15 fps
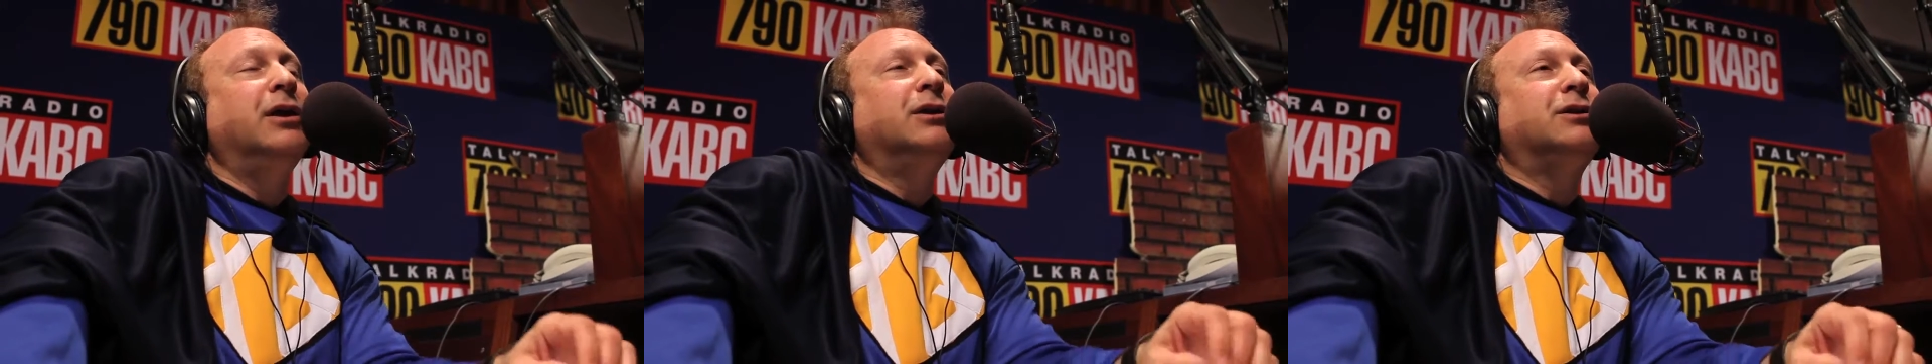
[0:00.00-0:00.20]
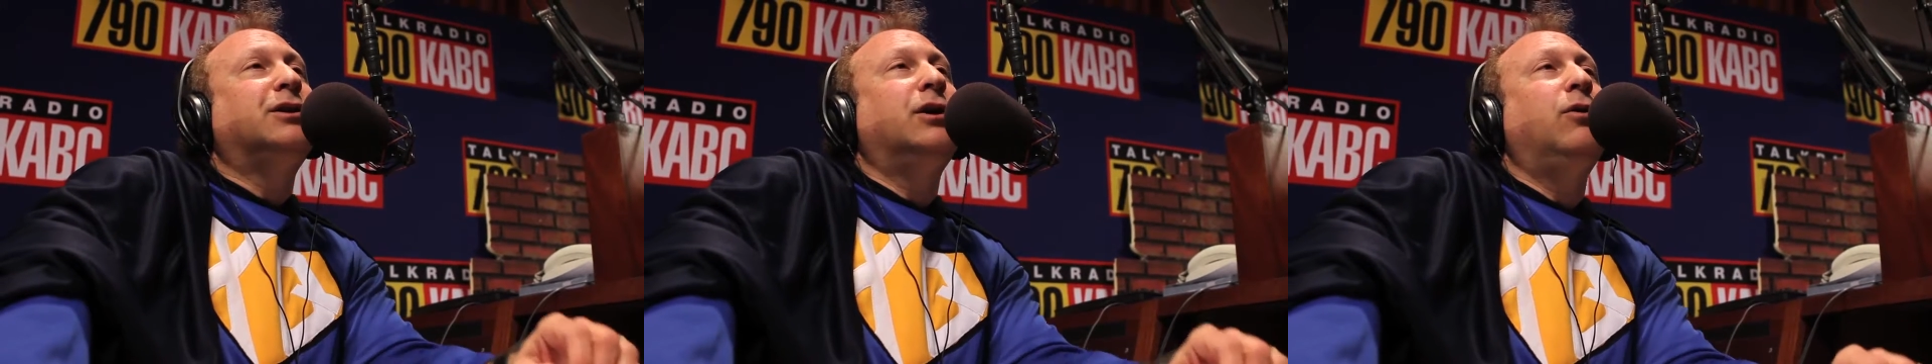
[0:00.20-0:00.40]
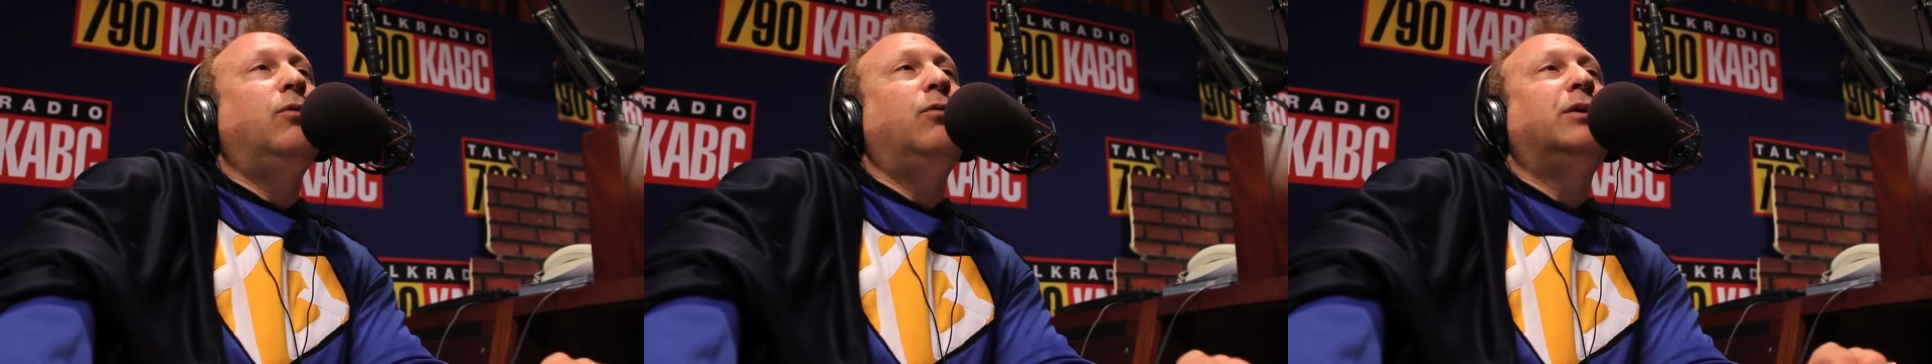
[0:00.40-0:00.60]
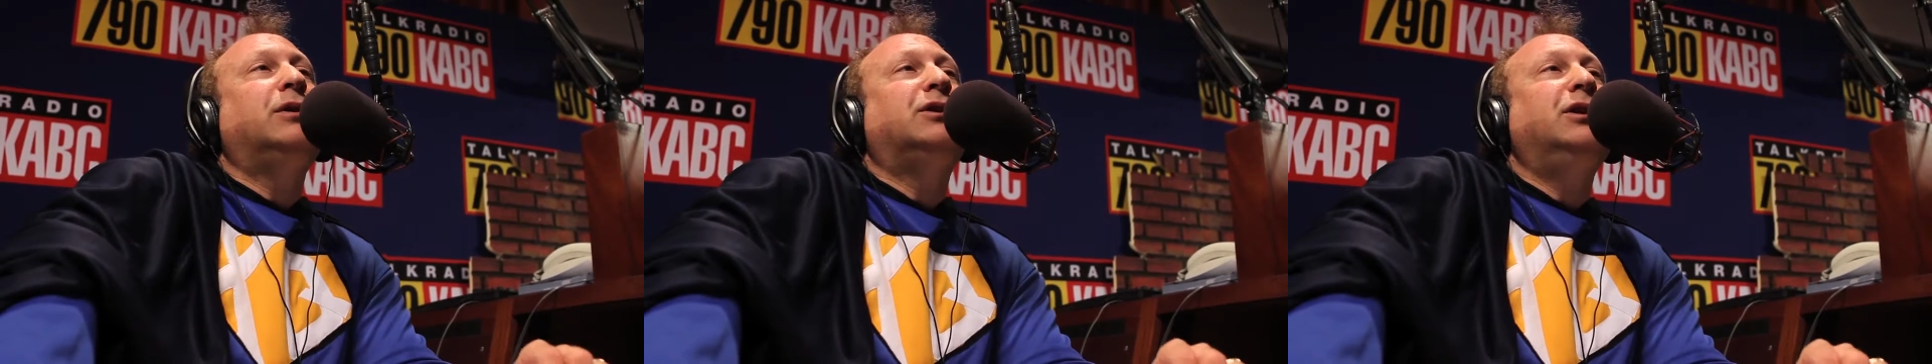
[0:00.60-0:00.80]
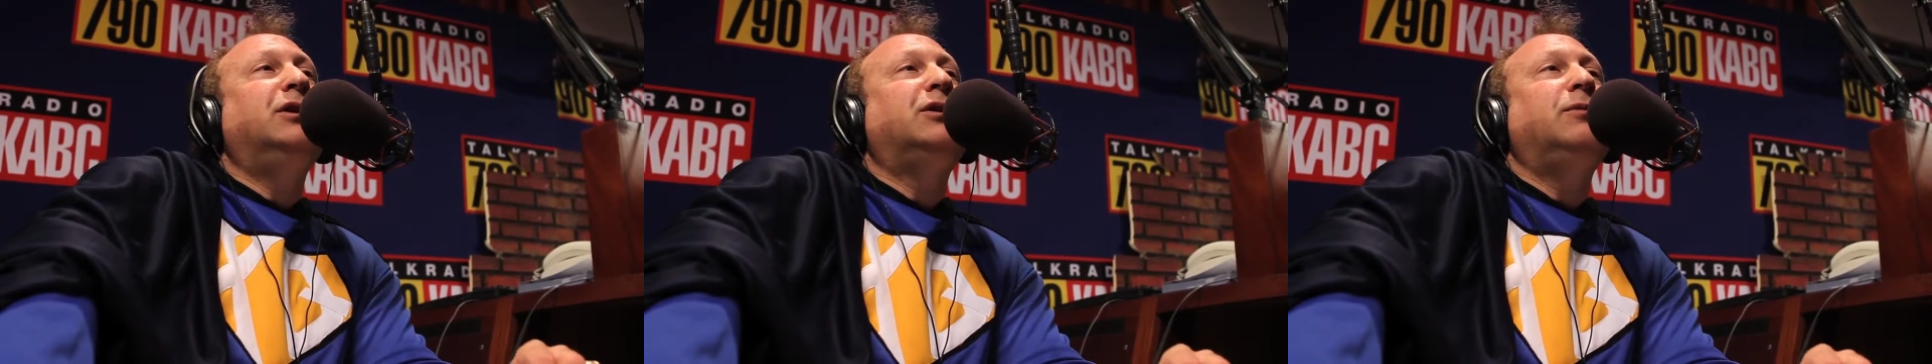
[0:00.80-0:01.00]
So what
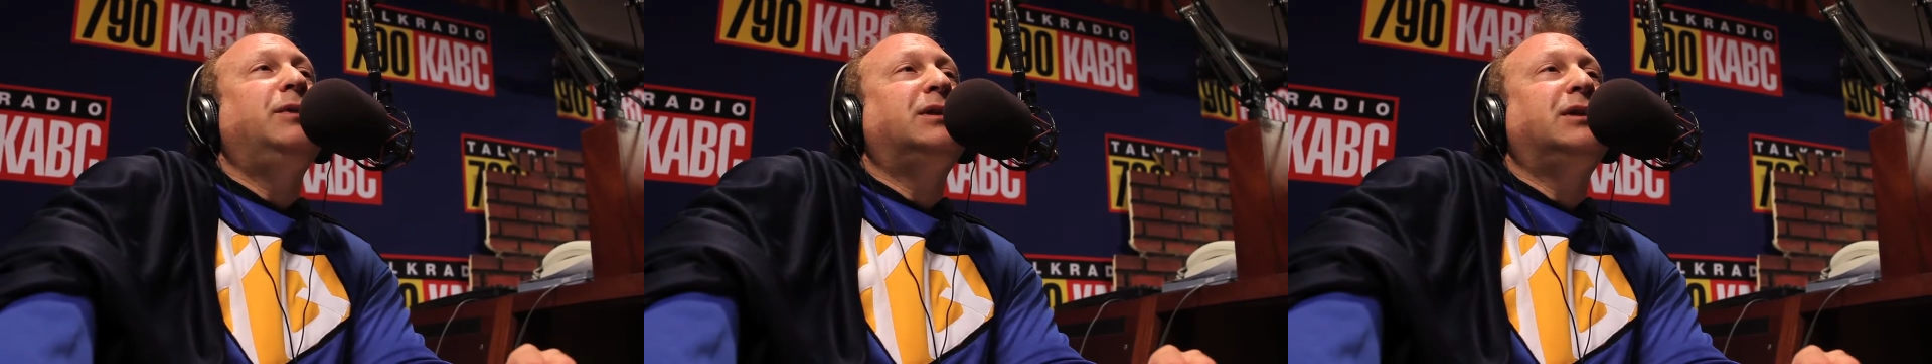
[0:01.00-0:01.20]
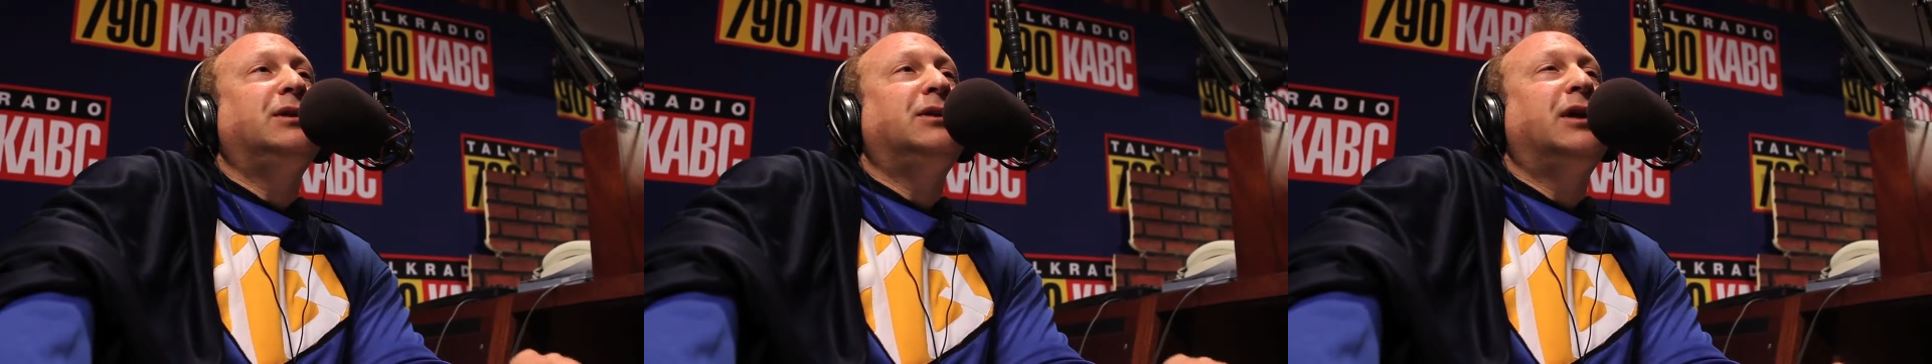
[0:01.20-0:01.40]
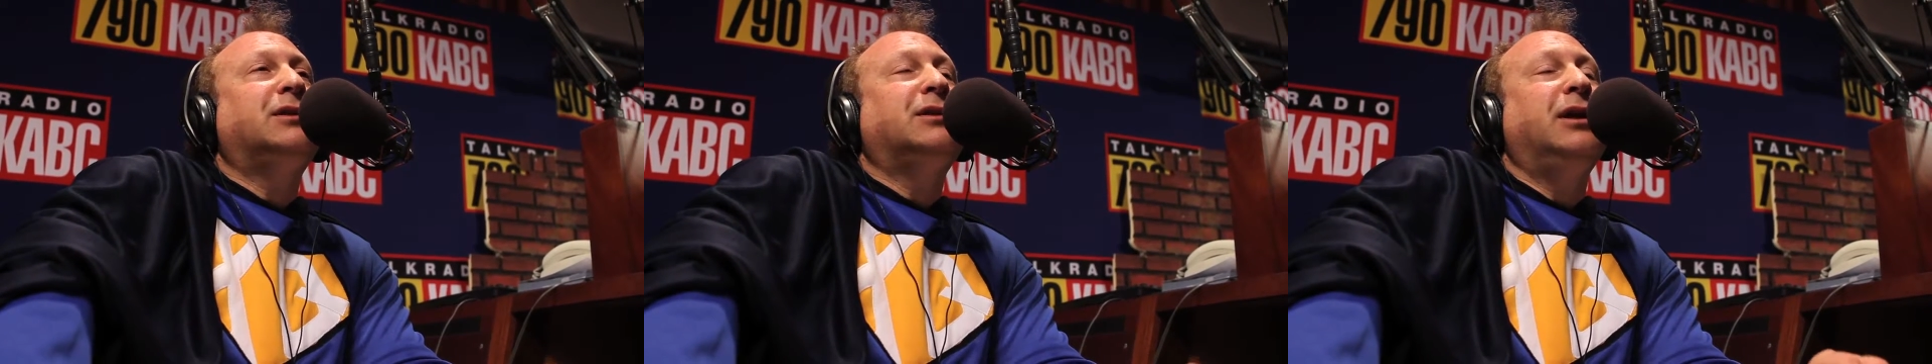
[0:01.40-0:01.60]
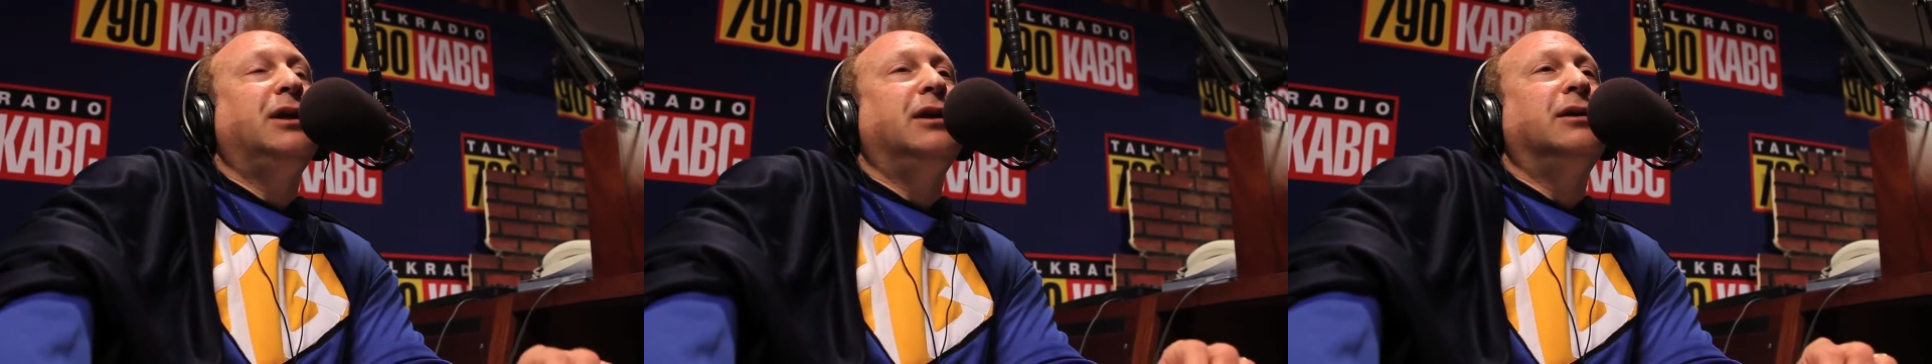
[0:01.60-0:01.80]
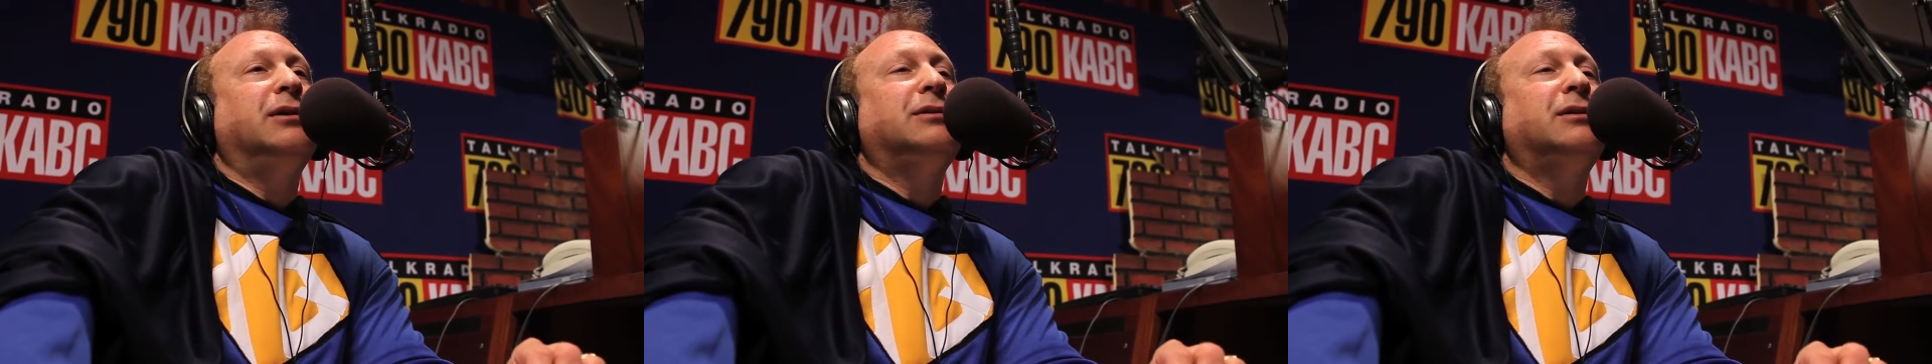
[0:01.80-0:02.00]
she should be suggesting
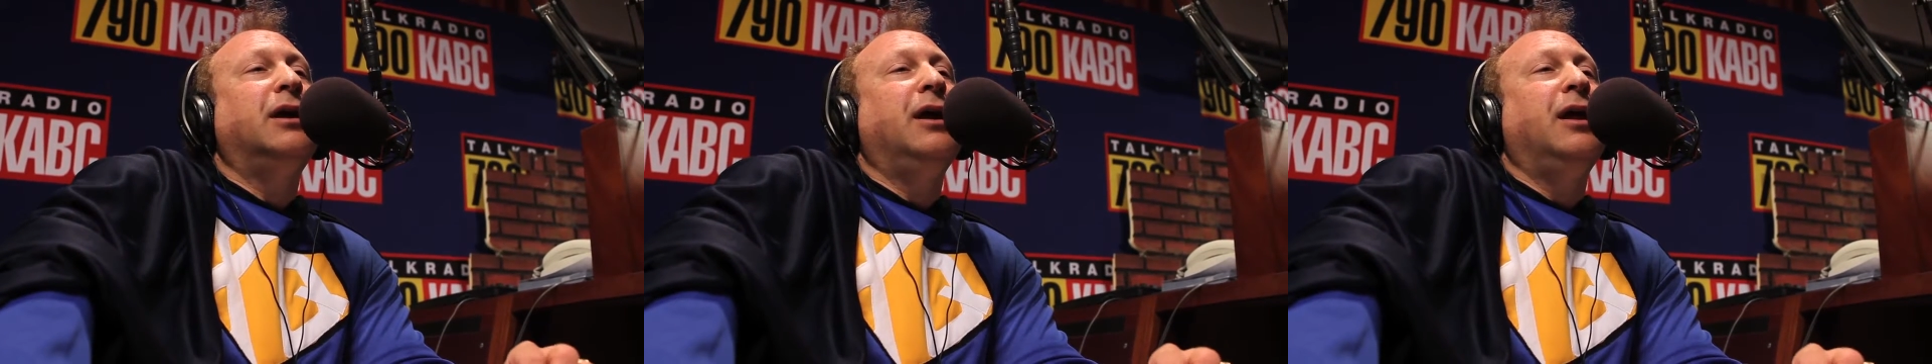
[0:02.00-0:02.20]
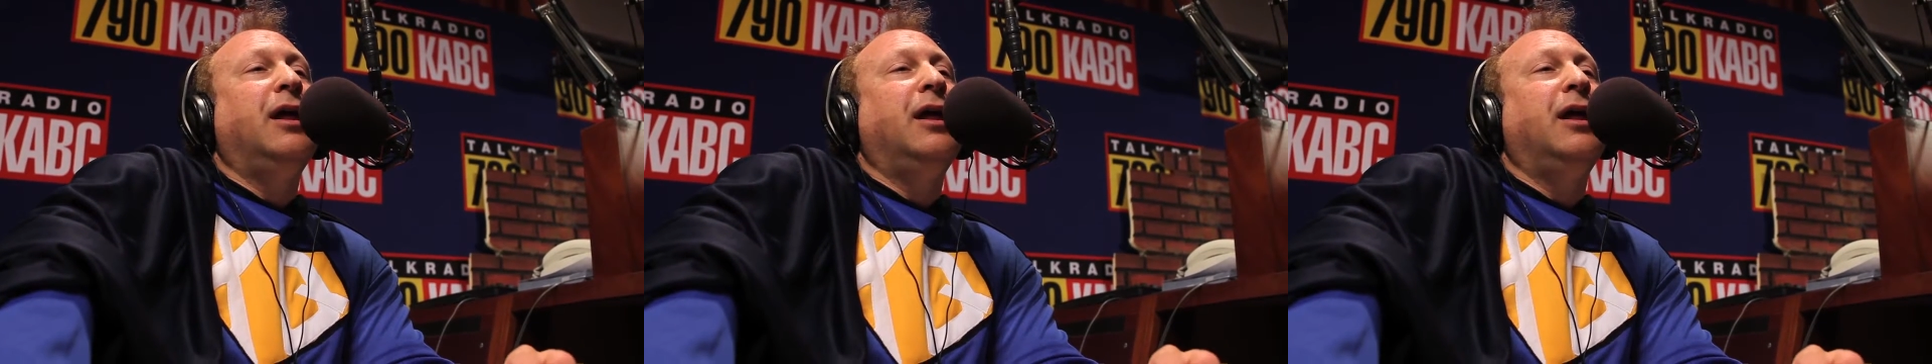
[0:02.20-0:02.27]
is